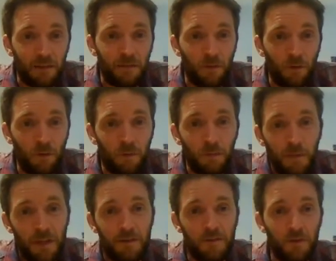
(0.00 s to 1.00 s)
So
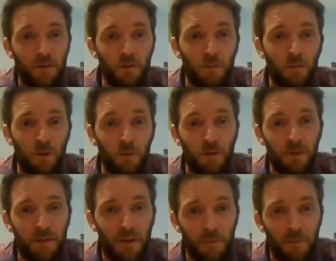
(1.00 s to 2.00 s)
making sure that we're
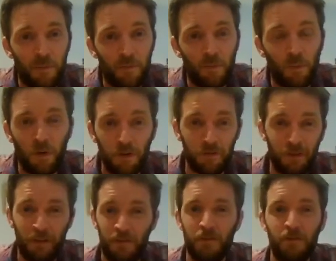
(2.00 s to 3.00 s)
on top of water
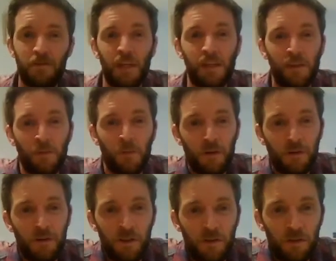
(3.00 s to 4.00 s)
and just getting the
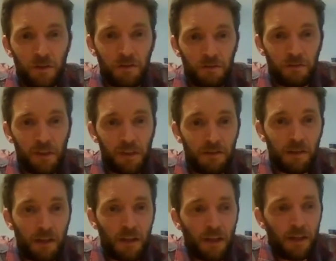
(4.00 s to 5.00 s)
water in just right.
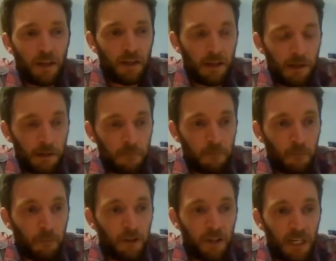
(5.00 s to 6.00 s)

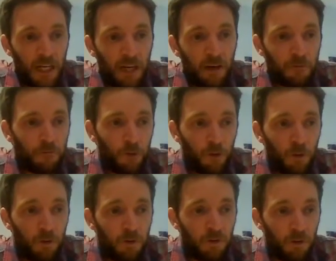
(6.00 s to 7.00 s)
And then
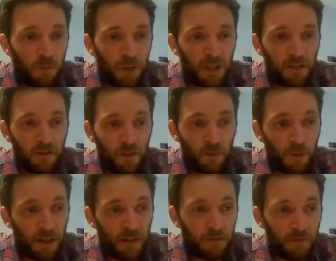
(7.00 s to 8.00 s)
airflow, so making sure the
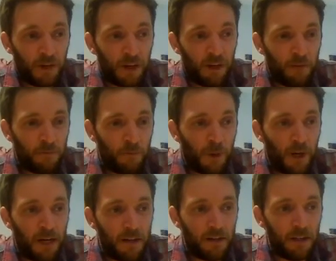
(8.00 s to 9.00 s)
plants are far enough
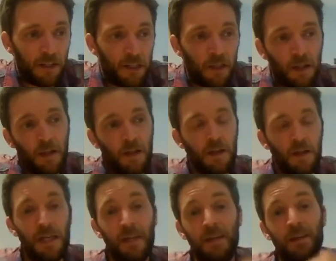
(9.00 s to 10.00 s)
apart, and then
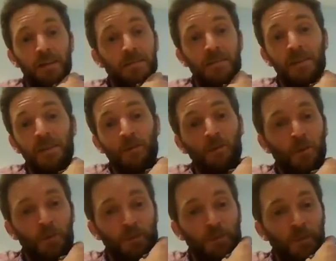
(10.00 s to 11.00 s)
yeah, constantly
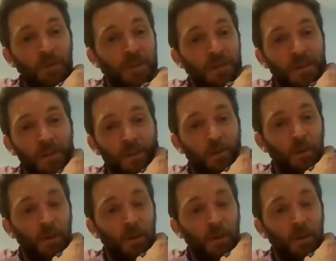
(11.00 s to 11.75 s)
removing materials.